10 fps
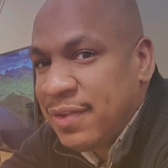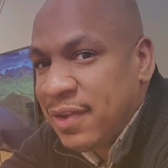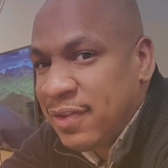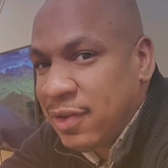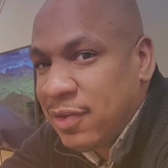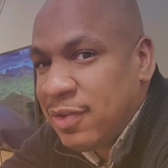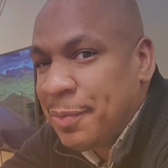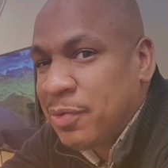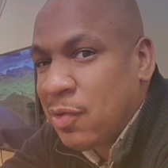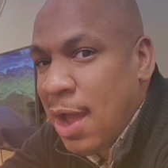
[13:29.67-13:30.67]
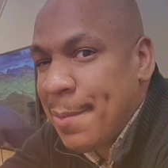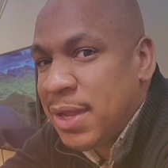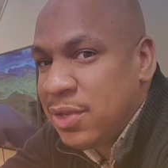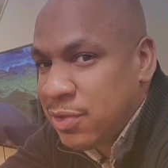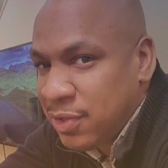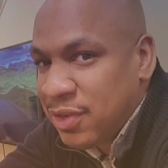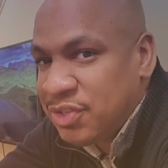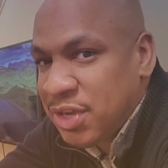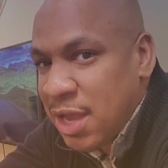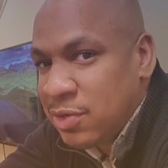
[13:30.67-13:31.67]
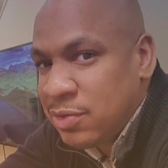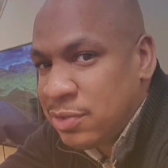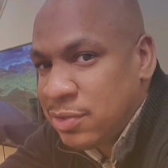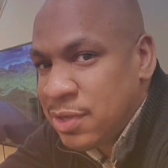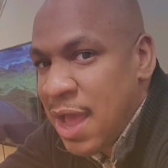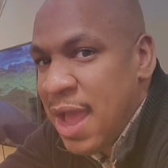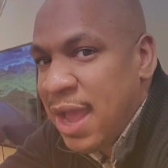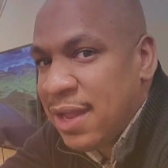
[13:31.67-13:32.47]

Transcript: Please consider subscribing to this channel.